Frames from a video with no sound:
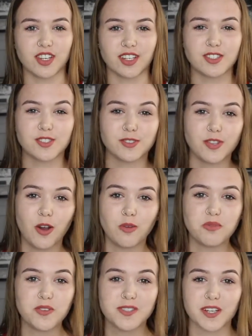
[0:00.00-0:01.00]
like slow
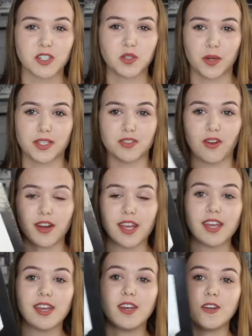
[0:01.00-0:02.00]
music twist on
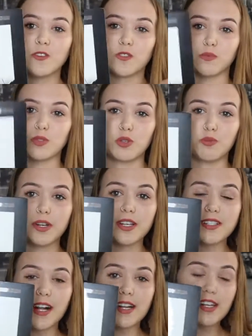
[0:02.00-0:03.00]
it, so I'm super
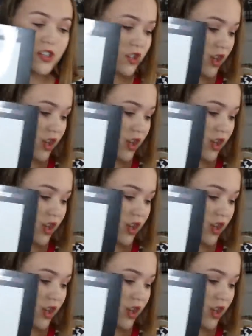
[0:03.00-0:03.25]
excited to